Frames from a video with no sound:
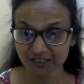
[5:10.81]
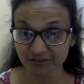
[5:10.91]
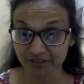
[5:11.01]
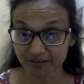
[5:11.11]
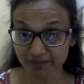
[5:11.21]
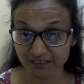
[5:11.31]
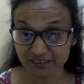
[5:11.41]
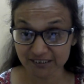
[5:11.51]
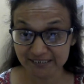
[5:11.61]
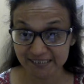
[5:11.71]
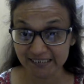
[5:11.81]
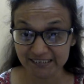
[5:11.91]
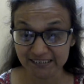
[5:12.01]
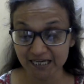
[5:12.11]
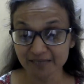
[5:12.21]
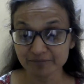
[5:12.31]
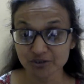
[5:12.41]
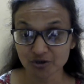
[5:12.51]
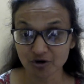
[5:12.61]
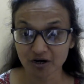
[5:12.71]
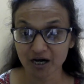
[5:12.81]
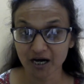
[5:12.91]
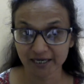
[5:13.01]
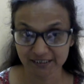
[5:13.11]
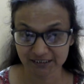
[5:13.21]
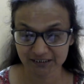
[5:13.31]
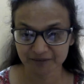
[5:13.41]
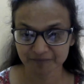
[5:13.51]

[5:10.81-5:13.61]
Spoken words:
You can imagine 6 times your height